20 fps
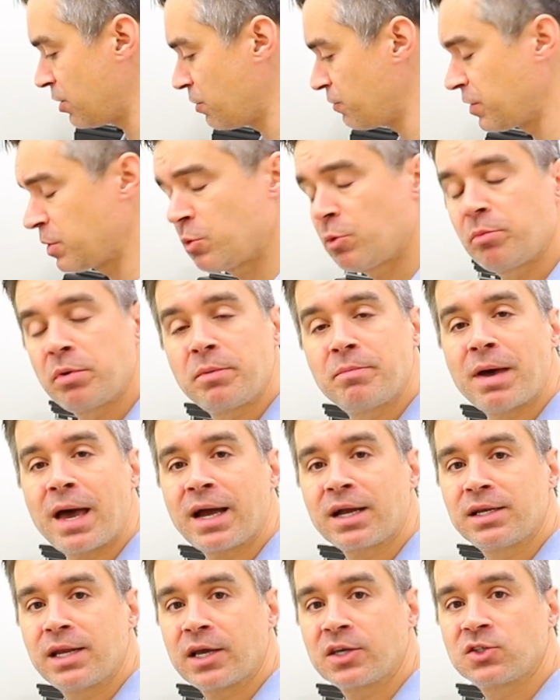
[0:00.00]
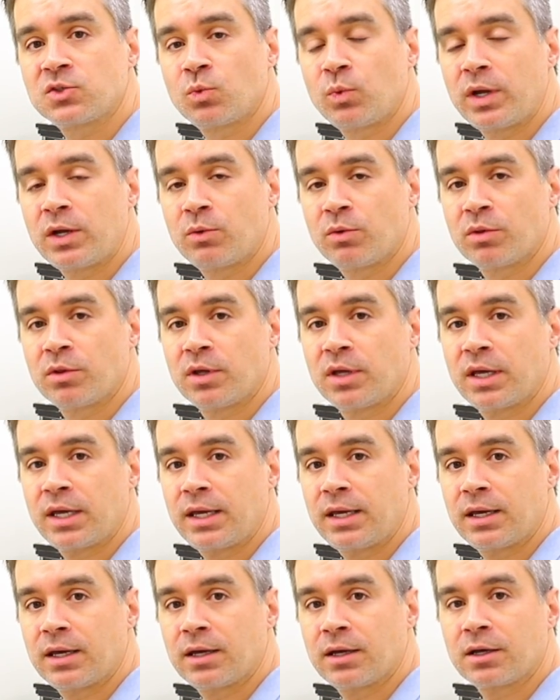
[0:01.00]
hopefully we'll be back next week with
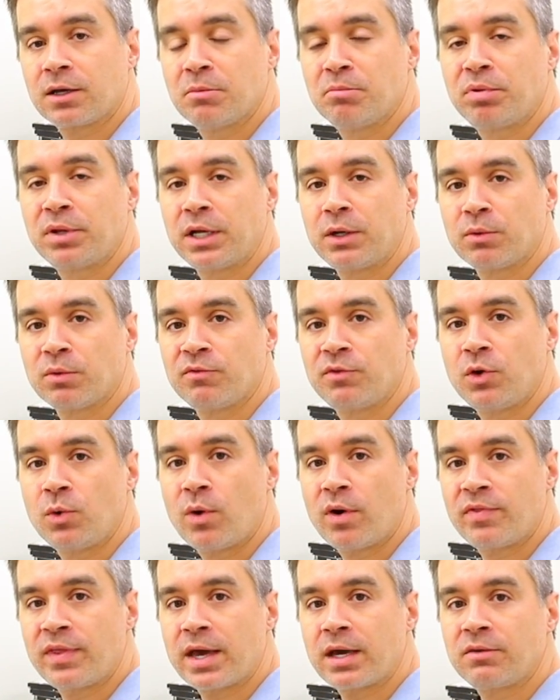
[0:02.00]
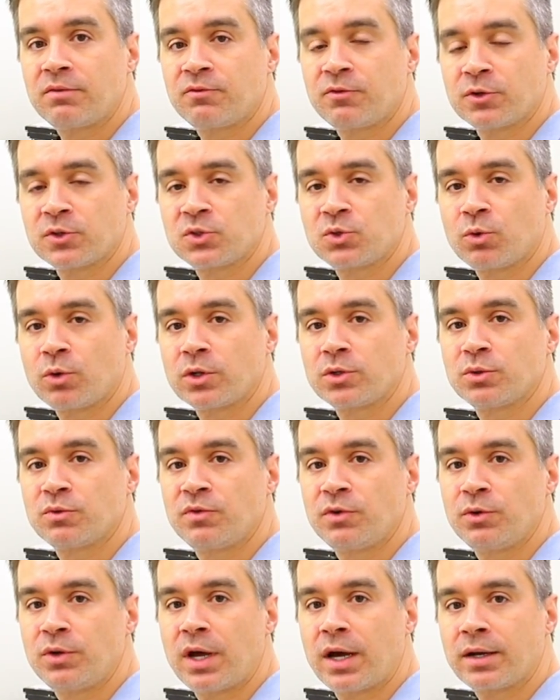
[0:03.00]
a uh, complete review on that for
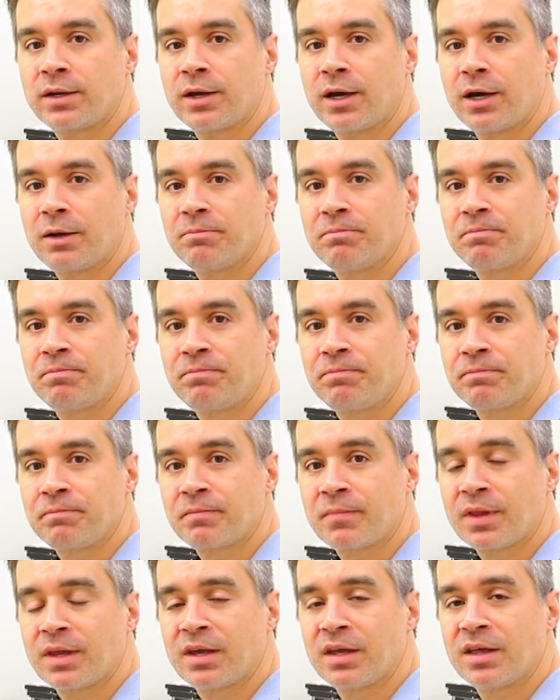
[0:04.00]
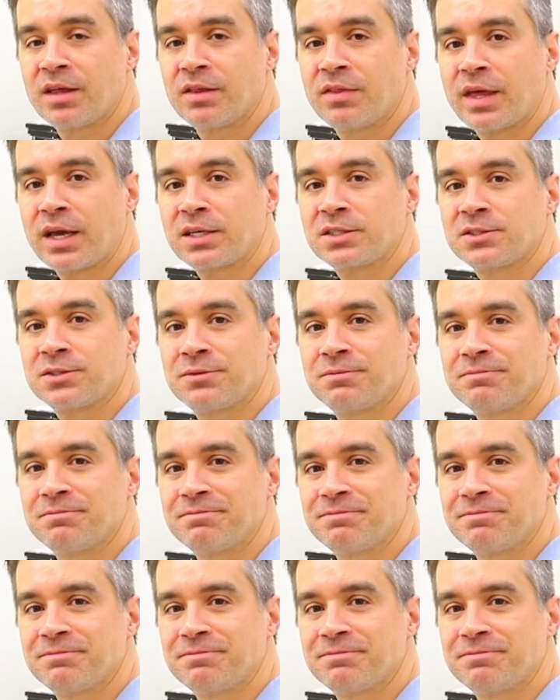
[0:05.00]
storagereview.com. Thanks.